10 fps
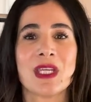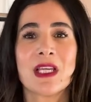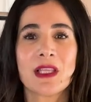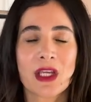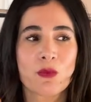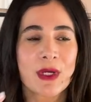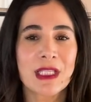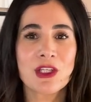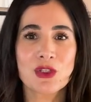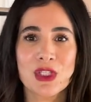It like
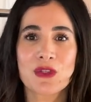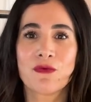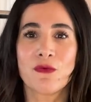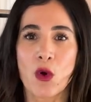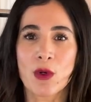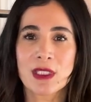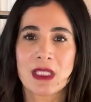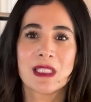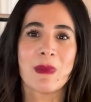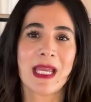really just
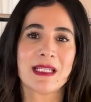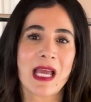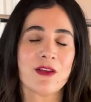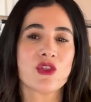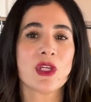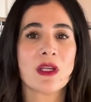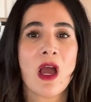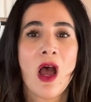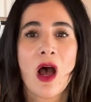focuses my attention